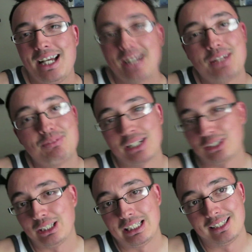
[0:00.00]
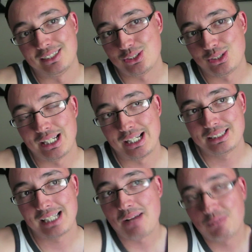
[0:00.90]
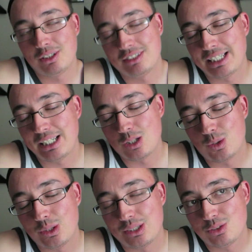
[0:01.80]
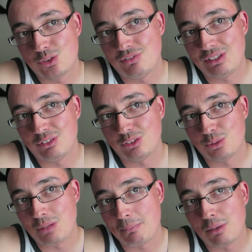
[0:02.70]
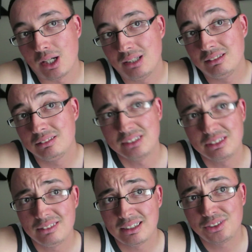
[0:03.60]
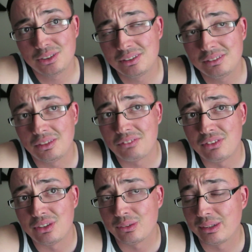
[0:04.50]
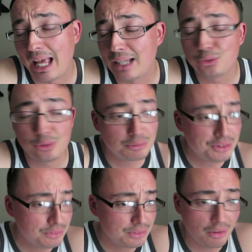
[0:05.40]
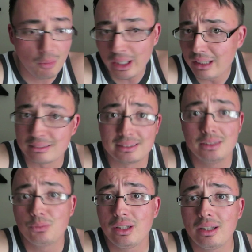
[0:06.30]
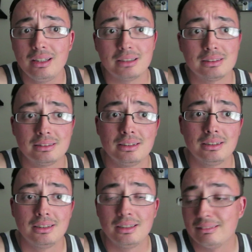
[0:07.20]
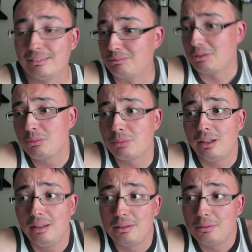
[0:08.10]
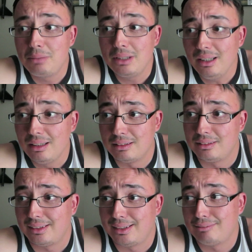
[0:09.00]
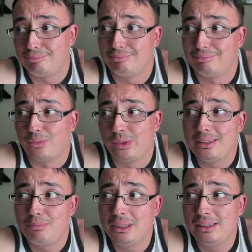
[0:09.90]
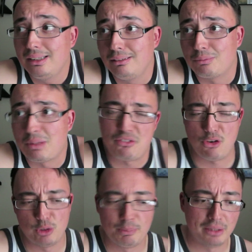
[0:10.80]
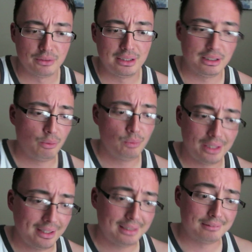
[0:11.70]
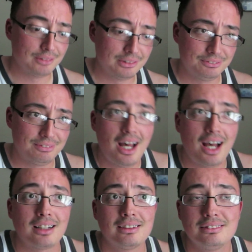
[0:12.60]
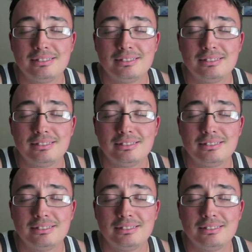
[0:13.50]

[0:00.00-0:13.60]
I'm not gonna get into that. I'm gonna stay always faithful to my brand, and you guys should too. If you're an Android user, okay, stick with it. No biggie. Like, what's the big deal? My phone's better than... Okay, well, fuck.